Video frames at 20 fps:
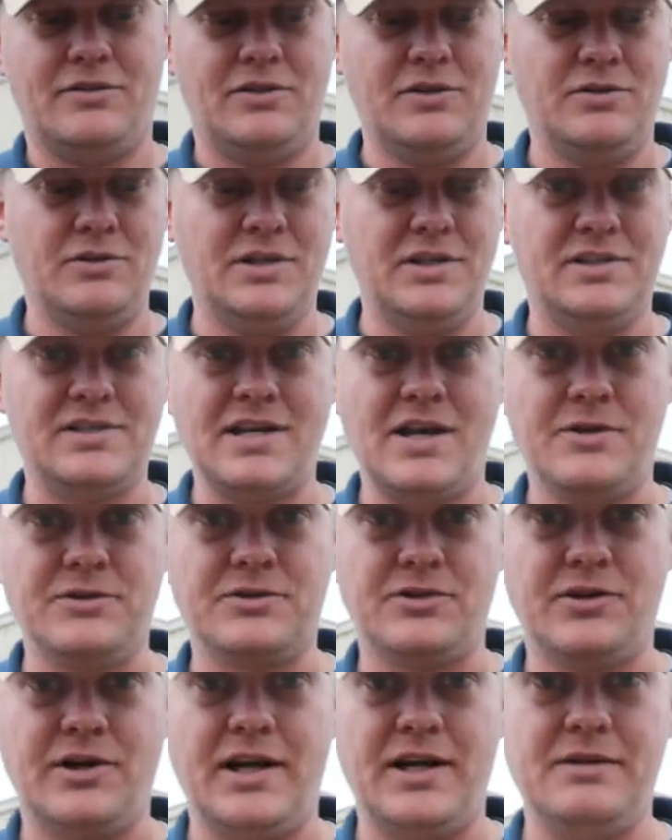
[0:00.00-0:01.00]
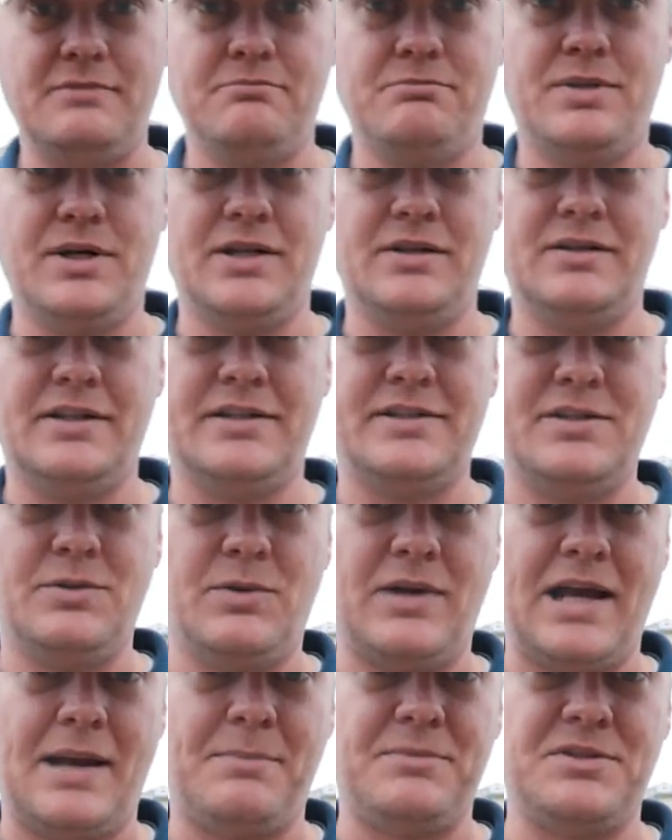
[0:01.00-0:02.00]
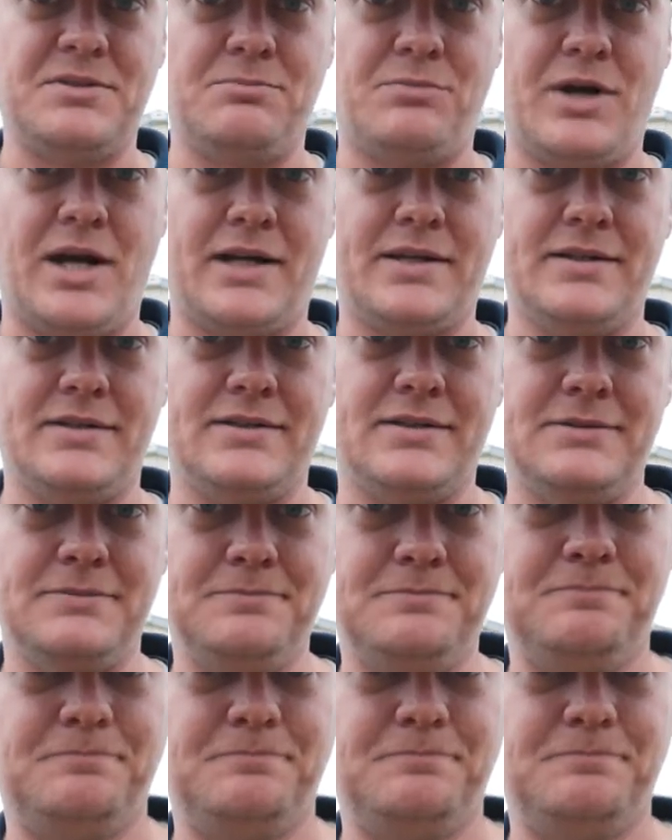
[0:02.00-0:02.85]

Theory sounds great, but let's see what happens in practice.